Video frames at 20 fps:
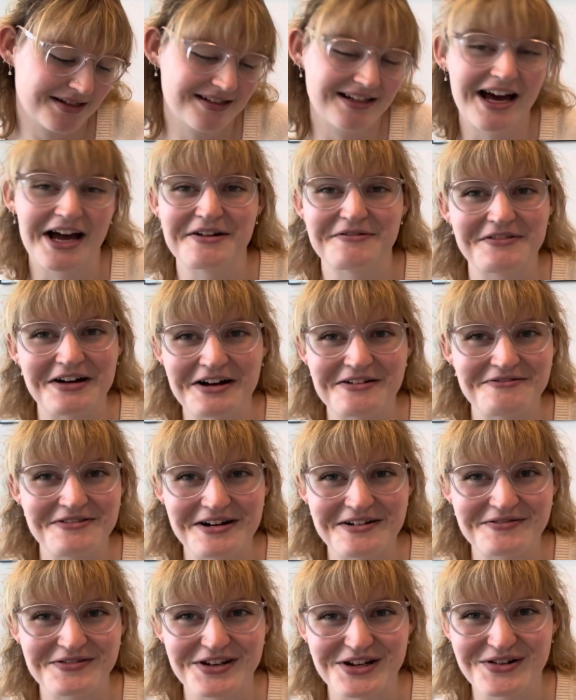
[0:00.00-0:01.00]

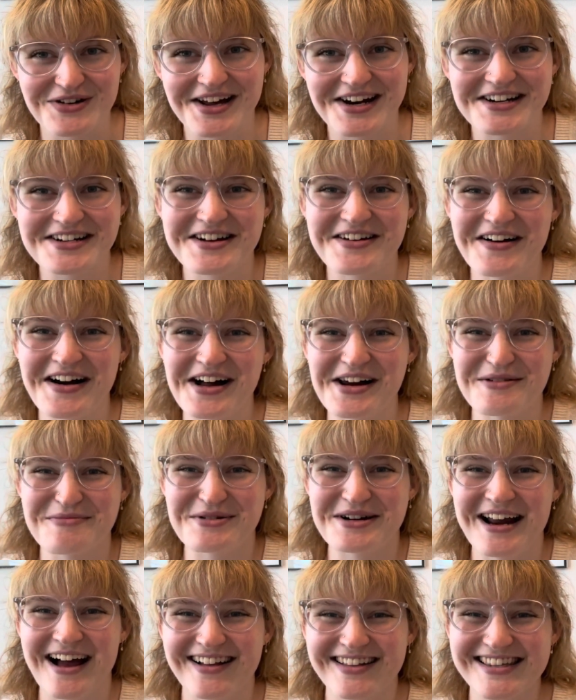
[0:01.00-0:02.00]
9552. I don't know how to
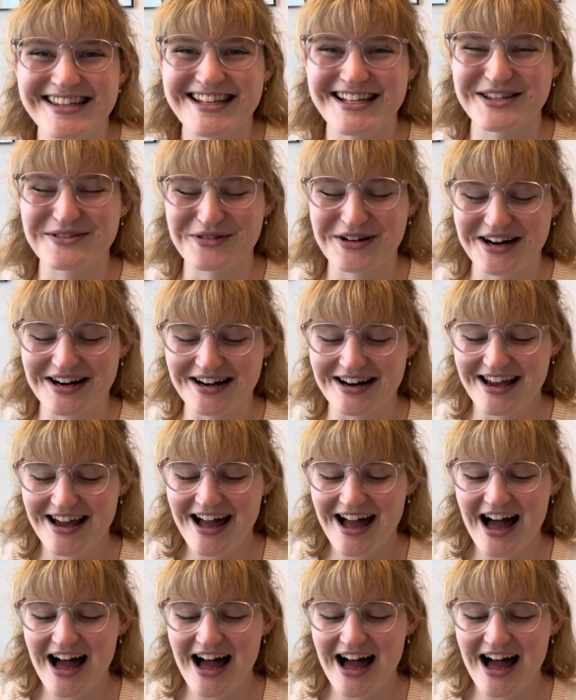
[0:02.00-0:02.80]
pronounce this word.